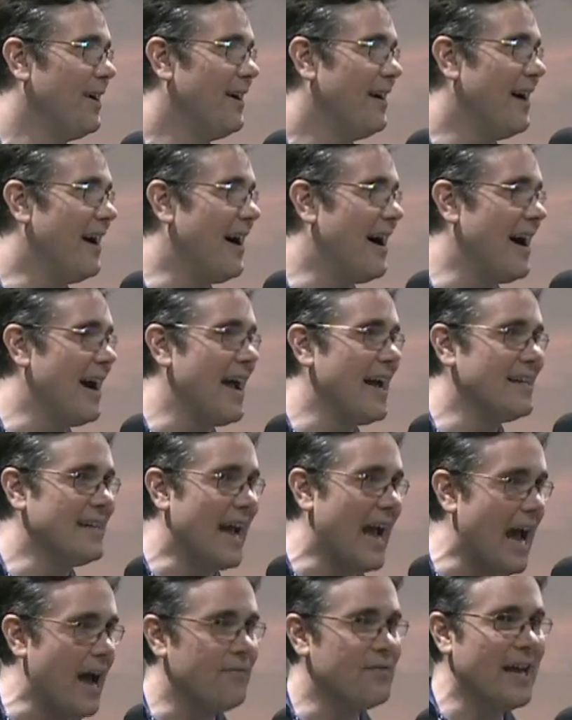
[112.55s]
and
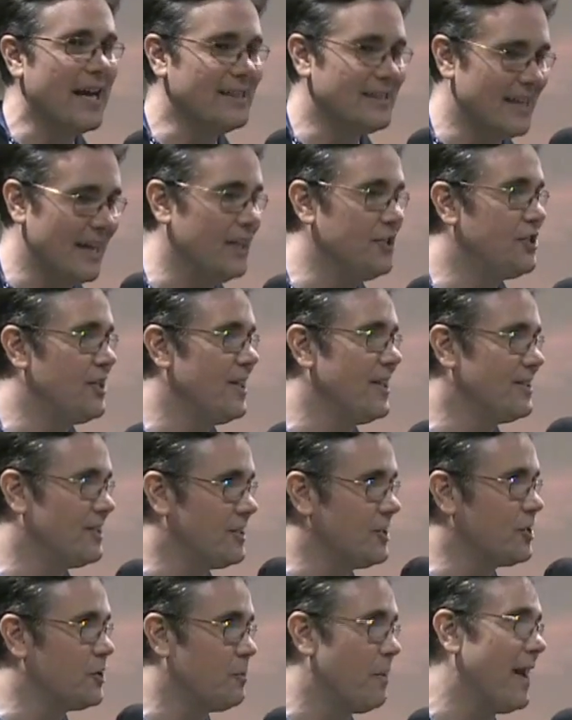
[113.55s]
to have that tension and
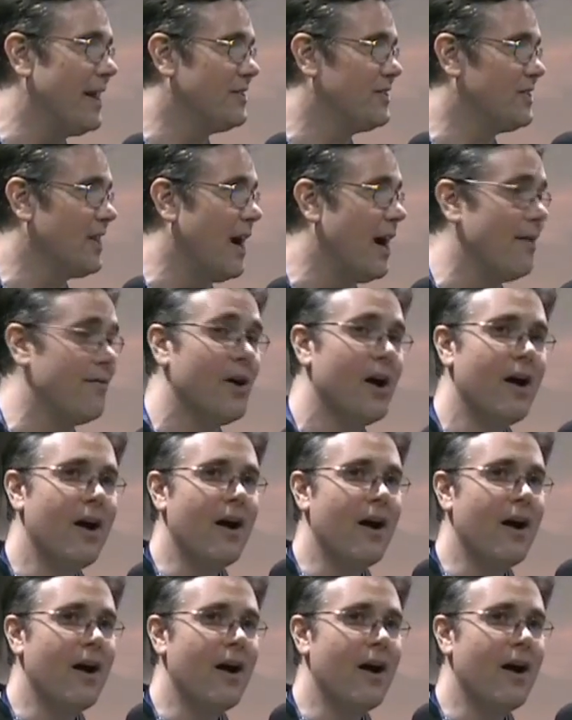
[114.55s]
suspense of,